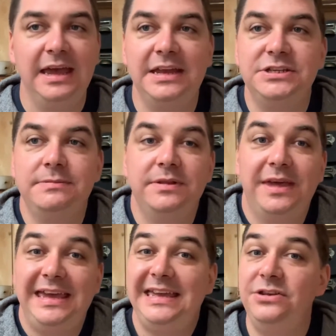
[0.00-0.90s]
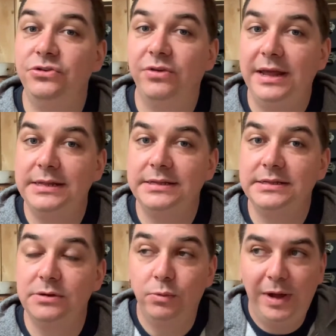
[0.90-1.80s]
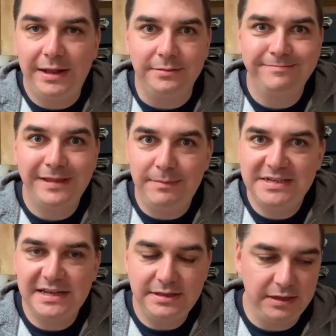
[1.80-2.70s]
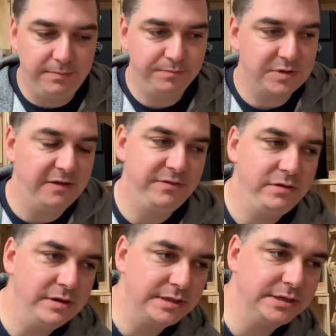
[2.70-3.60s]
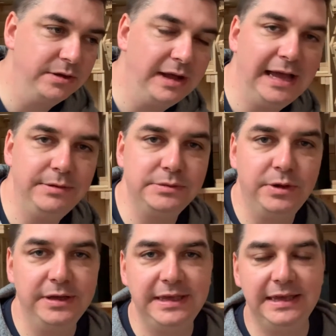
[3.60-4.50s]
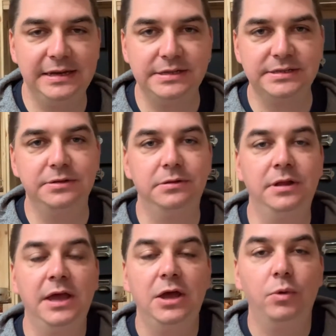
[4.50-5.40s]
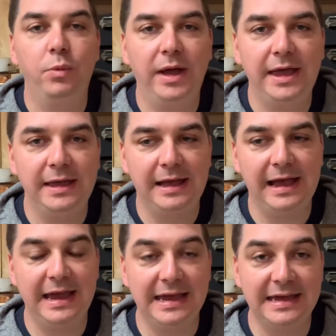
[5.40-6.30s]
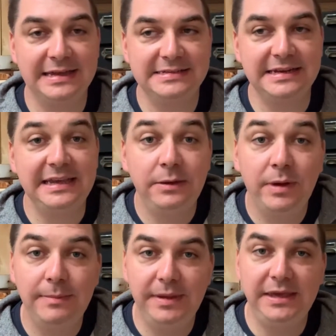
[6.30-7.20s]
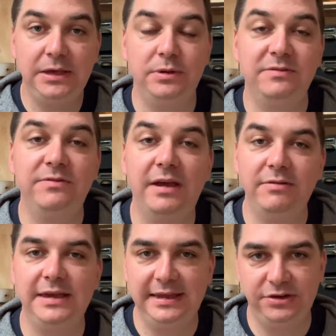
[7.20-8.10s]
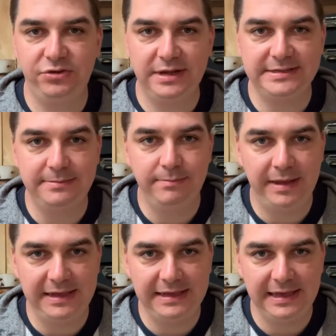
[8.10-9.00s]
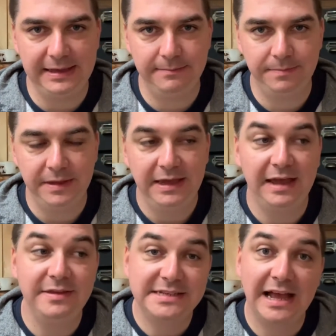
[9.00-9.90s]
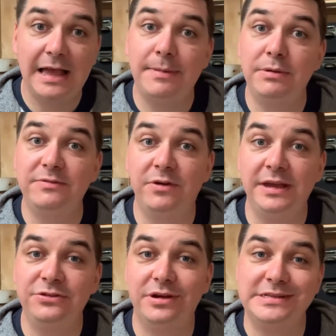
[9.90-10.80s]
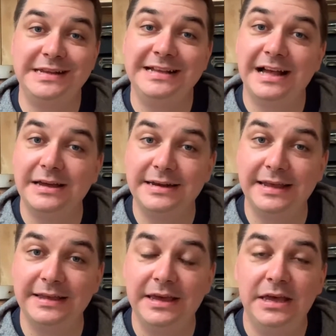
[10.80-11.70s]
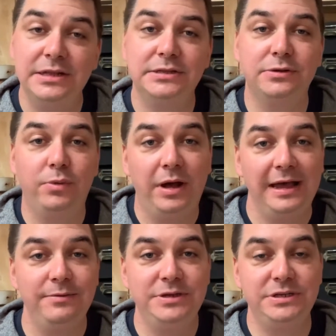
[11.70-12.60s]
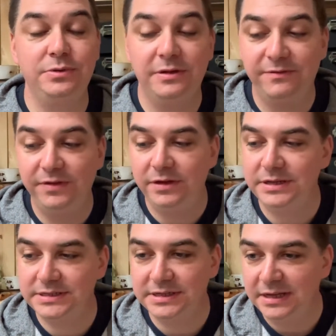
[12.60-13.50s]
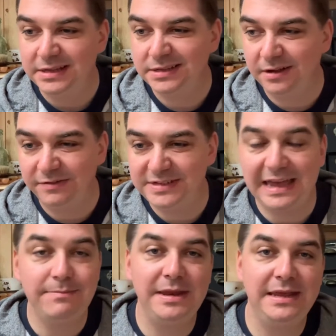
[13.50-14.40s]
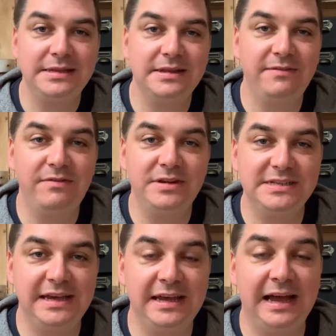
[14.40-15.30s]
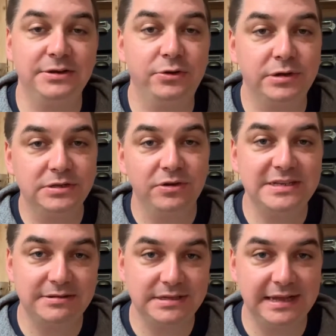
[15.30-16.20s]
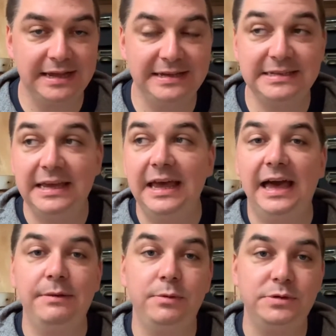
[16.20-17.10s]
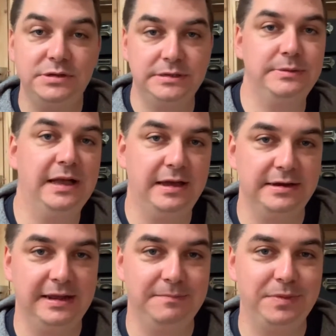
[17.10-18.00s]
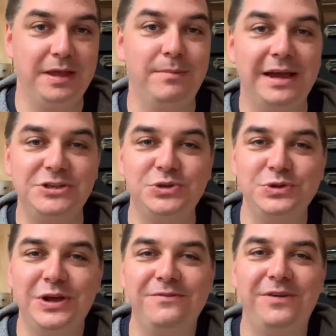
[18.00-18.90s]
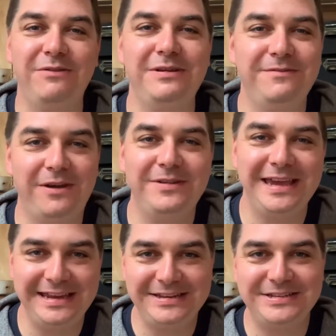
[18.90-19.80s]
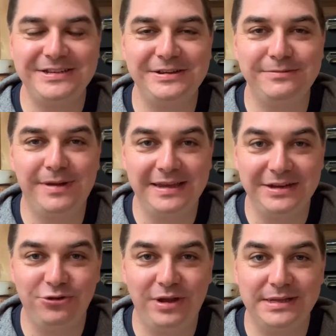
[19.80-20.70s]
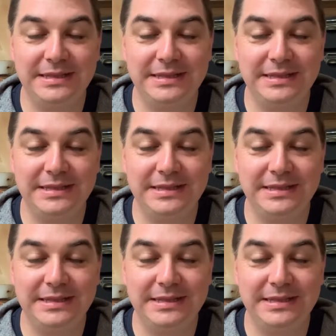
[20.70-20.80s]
In terms of their interests, well, let me tell you, a few years ago I was working in a school where I had an EYP who was very interested in baking. At the time I was very interested in gardening. So what I would do on the first sort of 10 minutes of every day, I'd go straight outside and we would do some gardening. And my children got very, very into my interests.